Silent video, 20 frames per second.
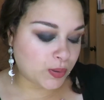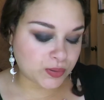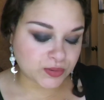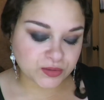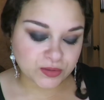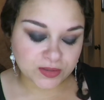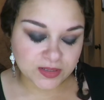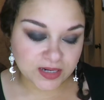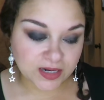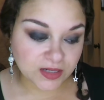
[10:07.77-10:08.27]

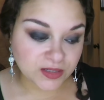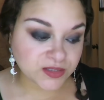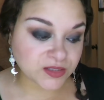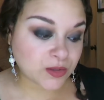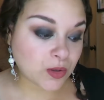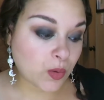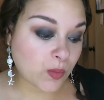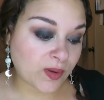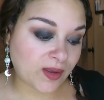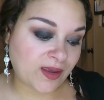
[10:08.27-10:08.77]
So now let's
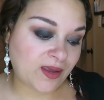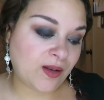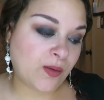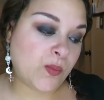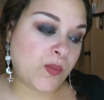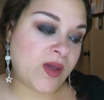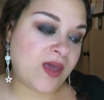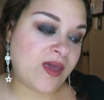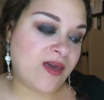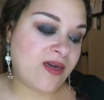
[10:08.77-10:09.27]
go
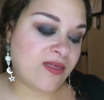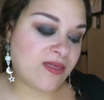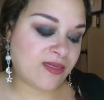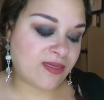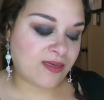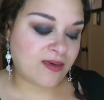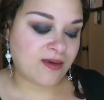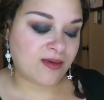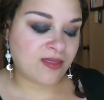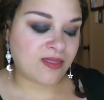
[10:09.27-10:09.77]
in
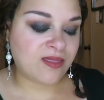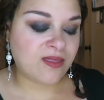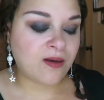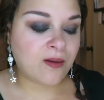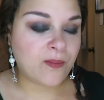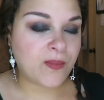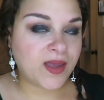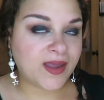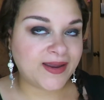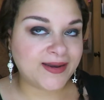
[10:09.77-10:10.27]
with
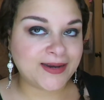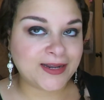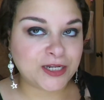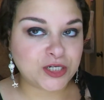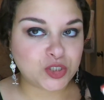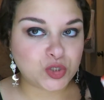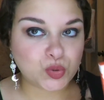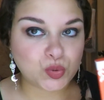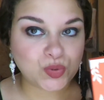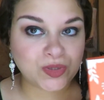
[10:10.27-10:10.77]
the
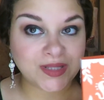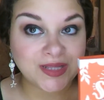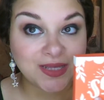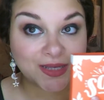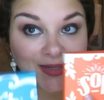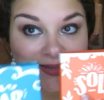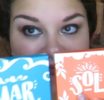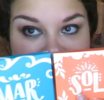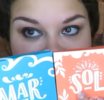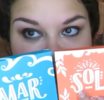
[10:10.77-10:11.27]
main
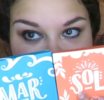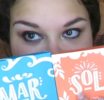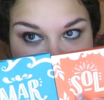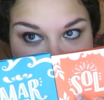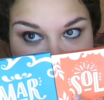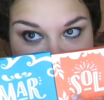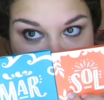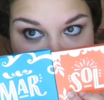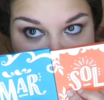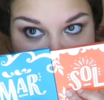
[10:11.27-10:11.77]
twins,
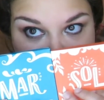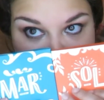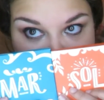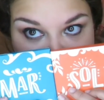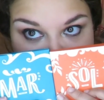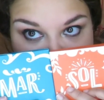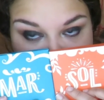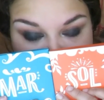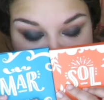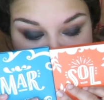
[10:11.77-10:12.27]

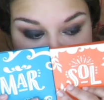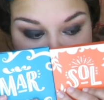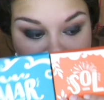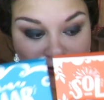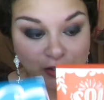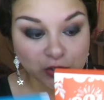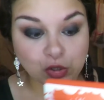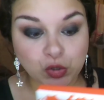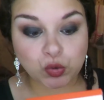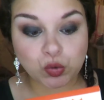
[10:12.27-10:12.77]

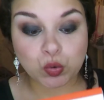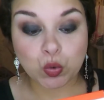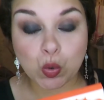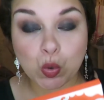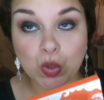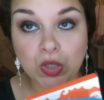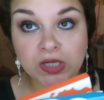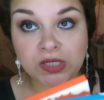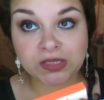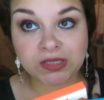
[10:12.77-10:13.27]

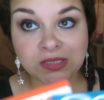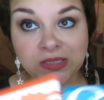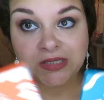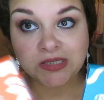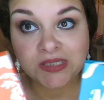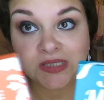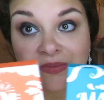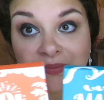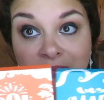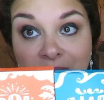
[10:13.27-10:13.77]
Sol
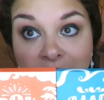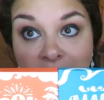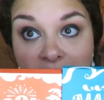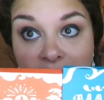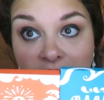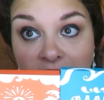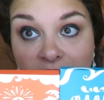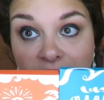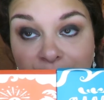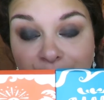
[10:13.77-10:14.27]
y
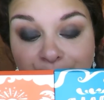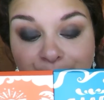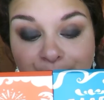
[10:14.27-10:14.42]
Mal.